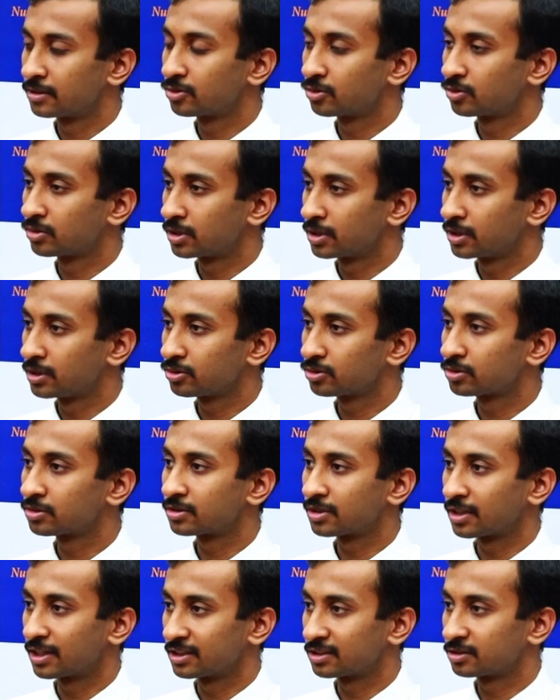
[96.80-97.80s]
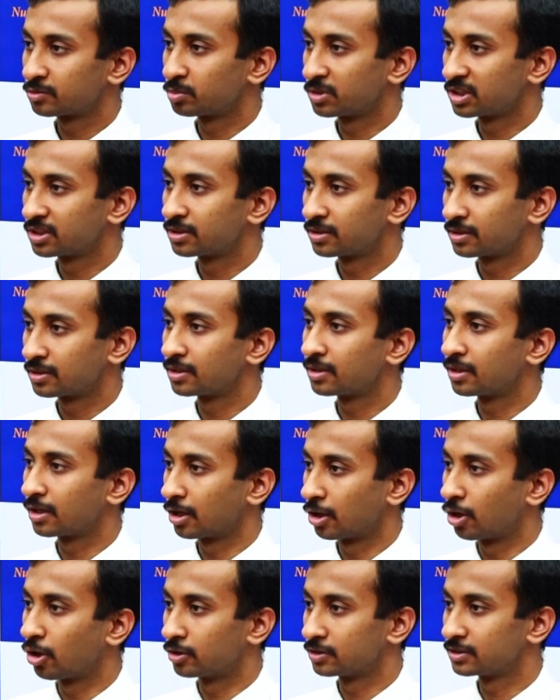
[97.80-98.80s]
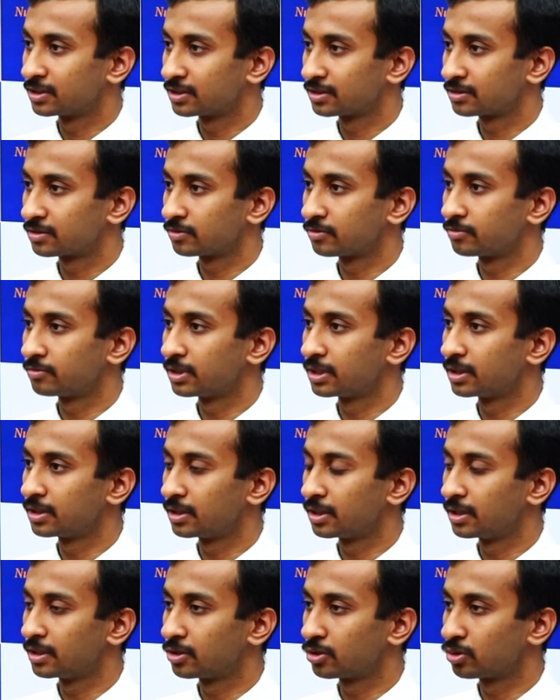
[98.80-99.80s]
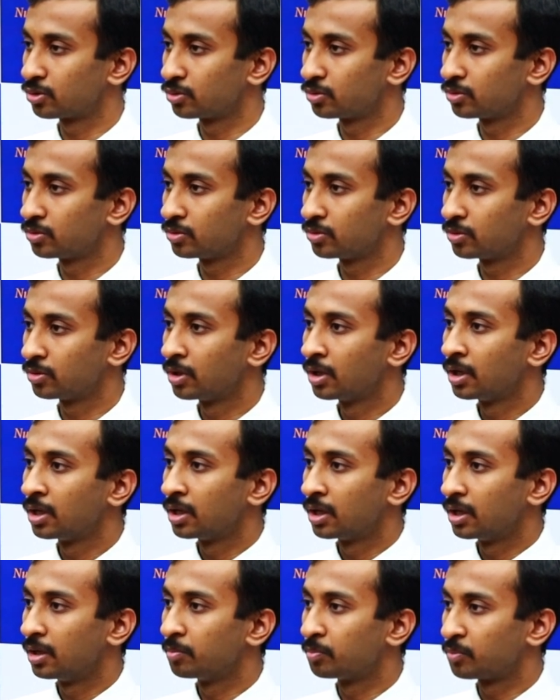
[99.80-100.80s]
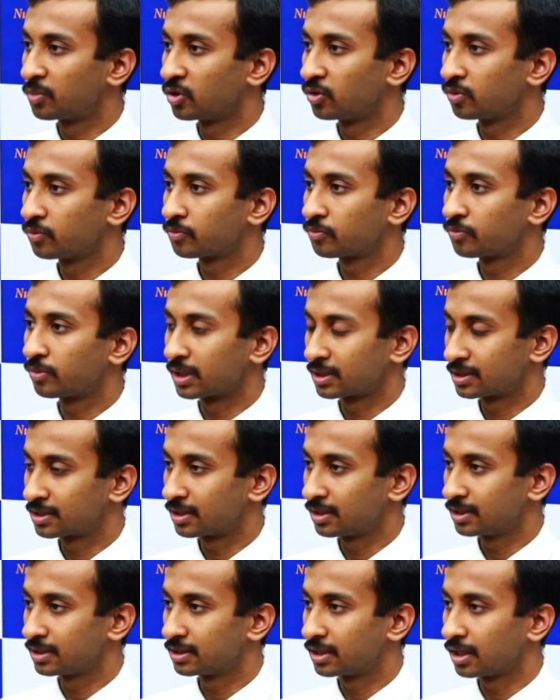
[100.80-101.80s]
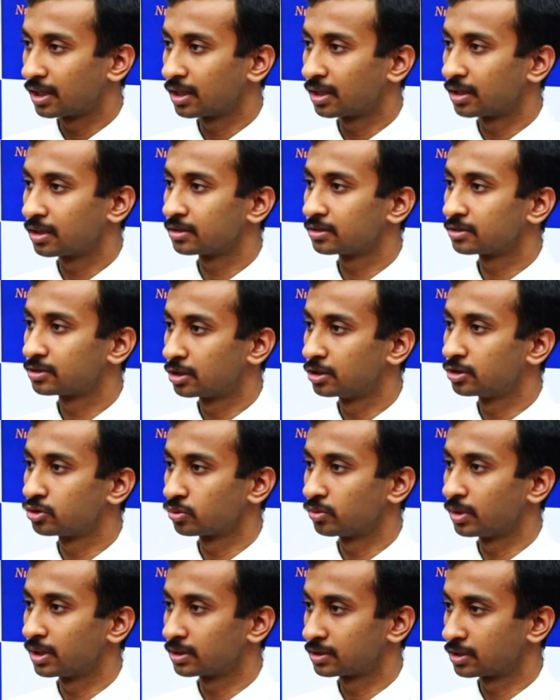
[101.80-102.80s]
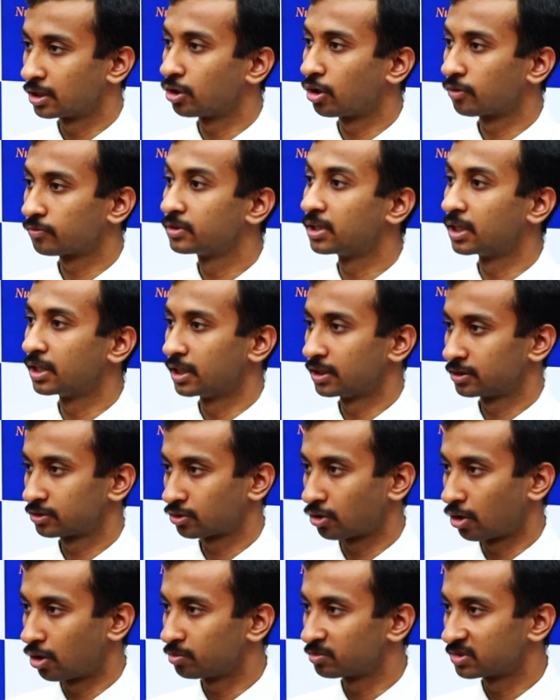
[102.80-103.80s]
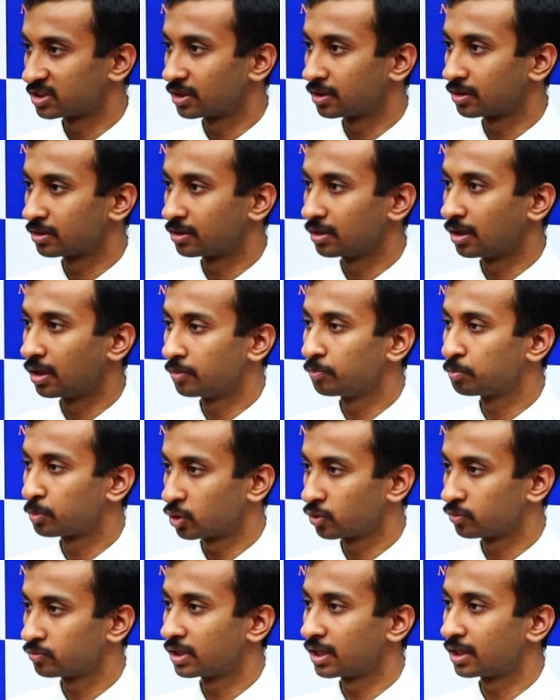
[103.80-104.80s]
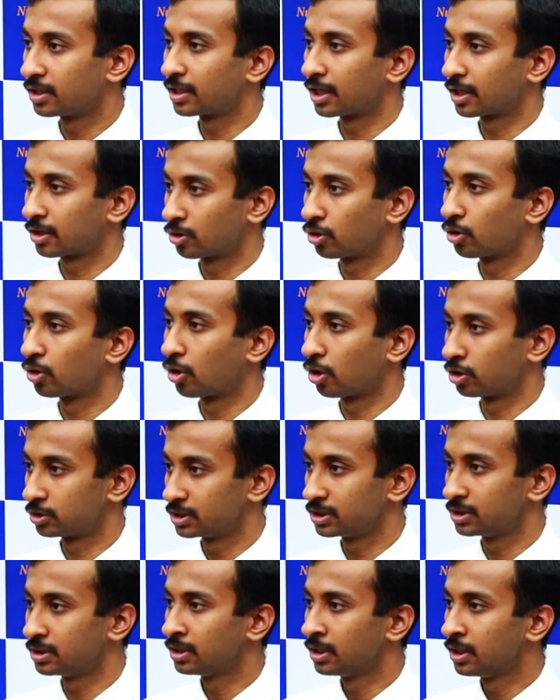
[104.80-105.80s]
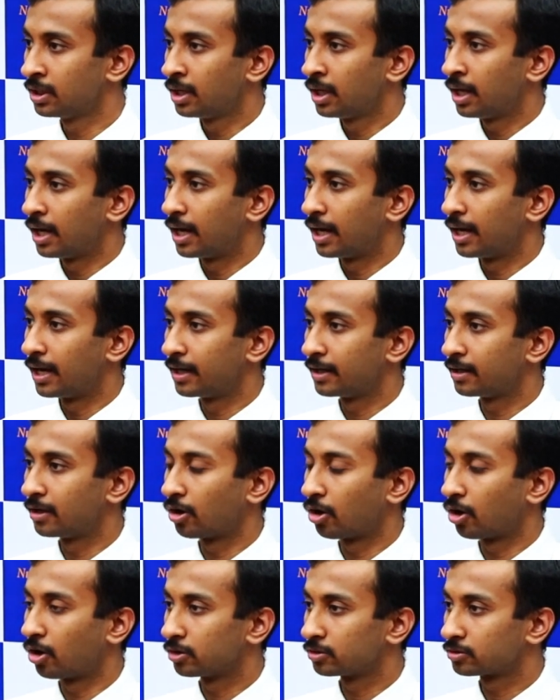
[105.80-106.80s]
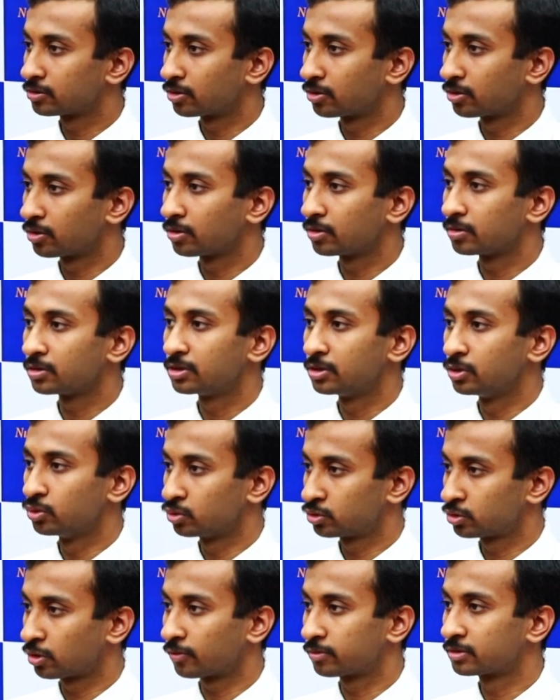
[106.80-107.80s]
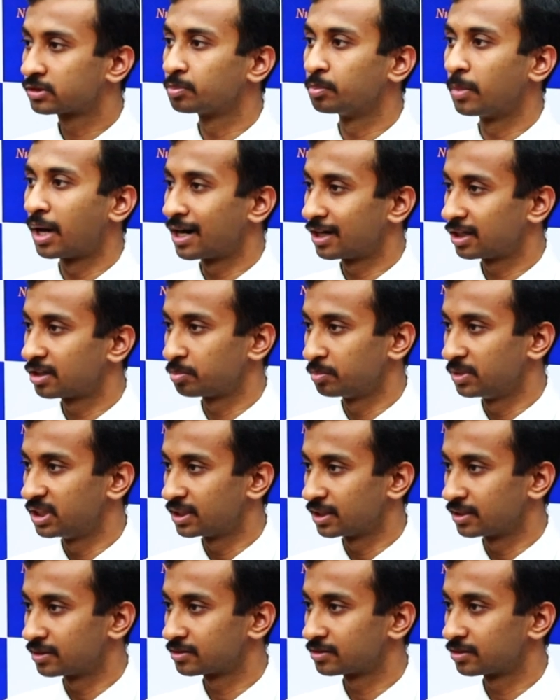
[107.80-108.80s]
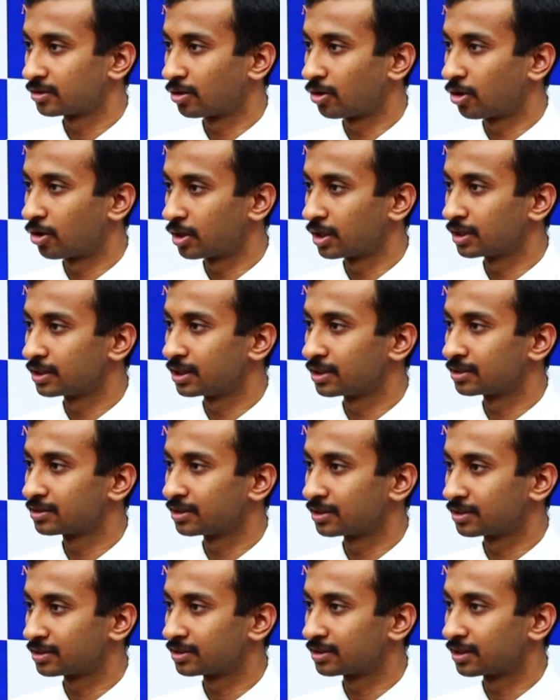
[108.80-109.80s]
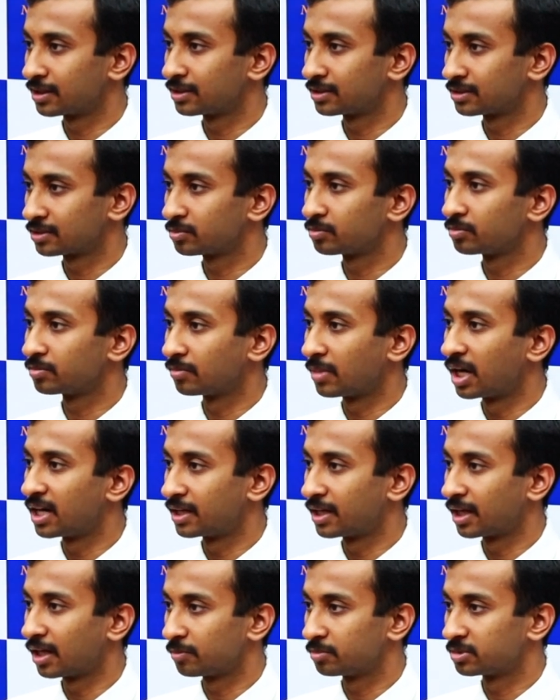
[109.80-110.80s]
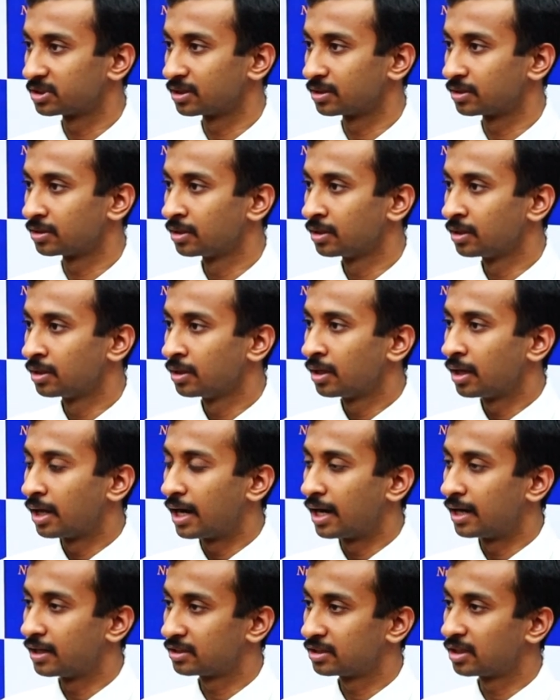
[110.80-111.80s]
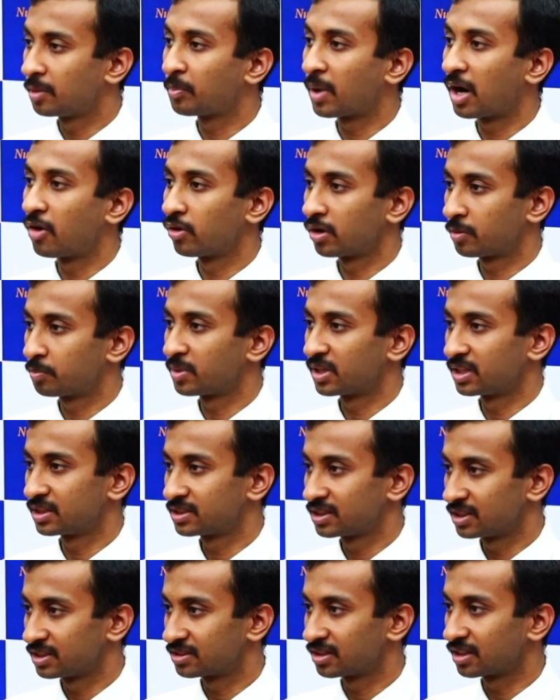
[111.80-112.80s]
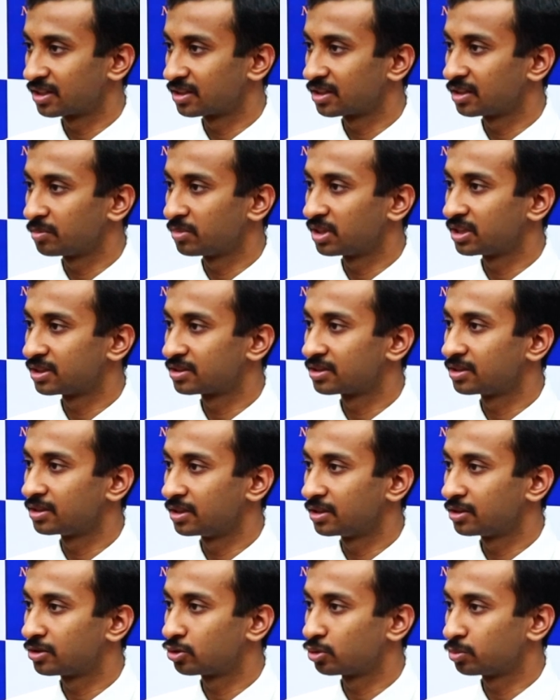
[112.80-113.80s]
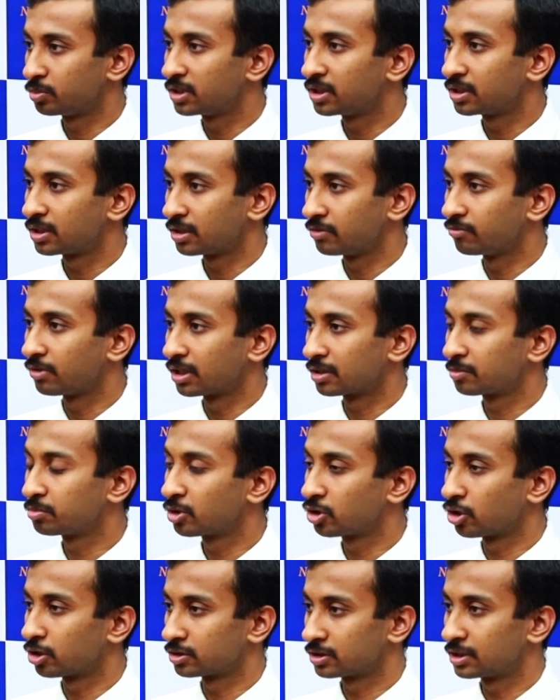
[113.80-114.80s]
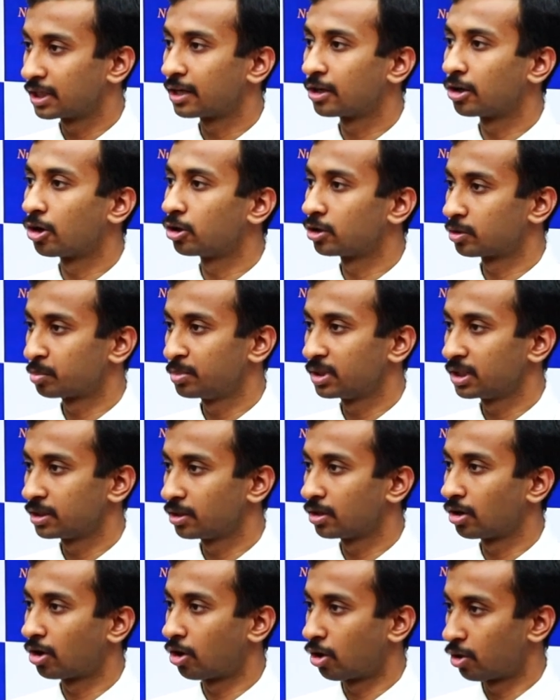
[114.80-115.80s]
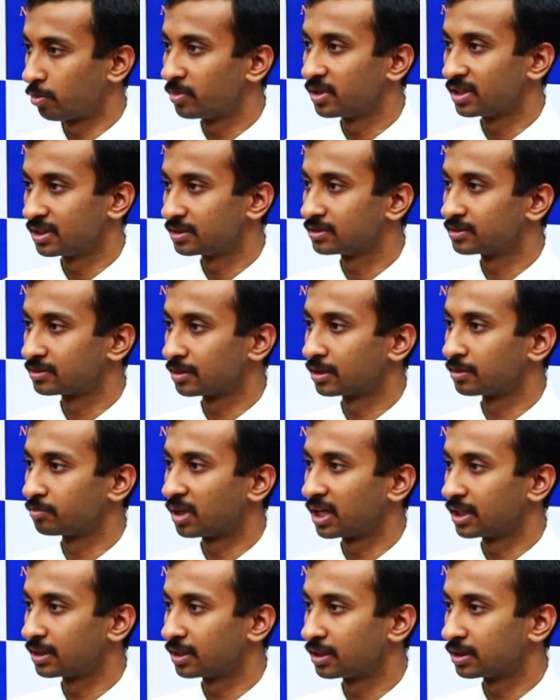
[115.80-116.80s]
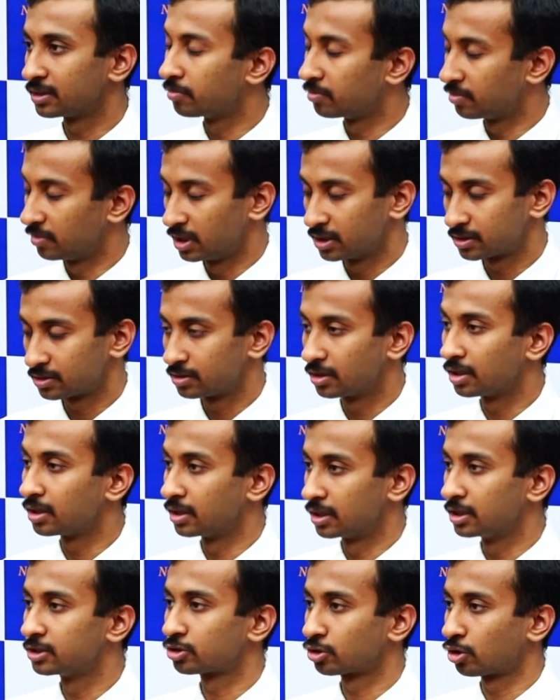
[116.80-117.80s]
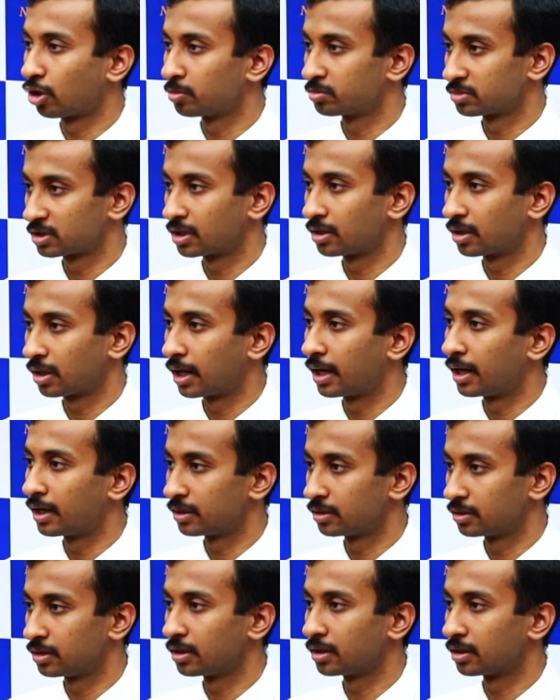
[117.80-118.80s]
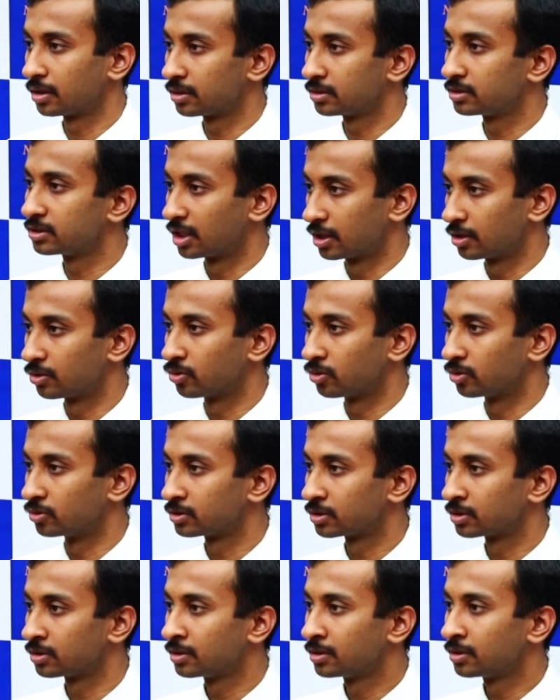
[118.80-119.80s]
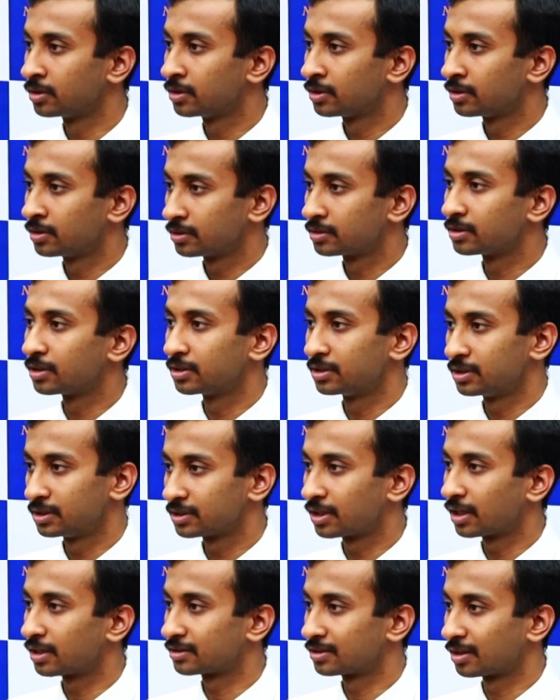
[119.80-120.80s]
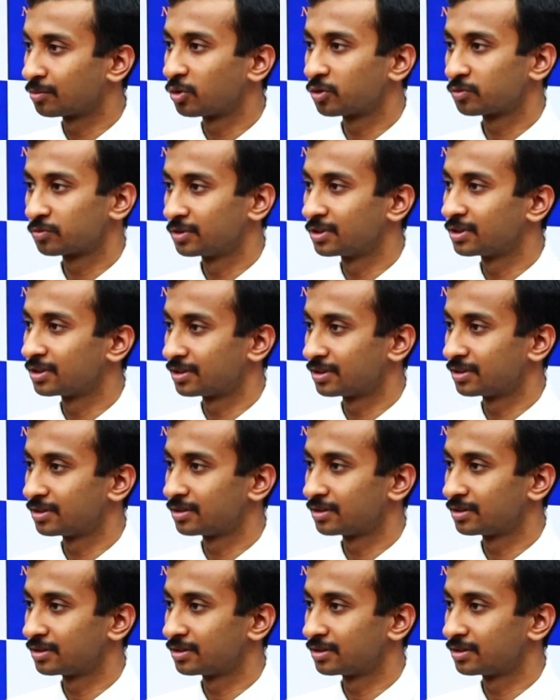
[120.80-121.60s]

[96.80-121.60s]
to reduce transmission losses, we need to improve firstly the situation of the DISCOM, sir, improve their technology, and also use of smart meters or other such things might help, sir. And the power purchase agreements need to be reworked because they are not being obeyed, sir, by the means the DISCOMs and the GENCOs. So these are some of the...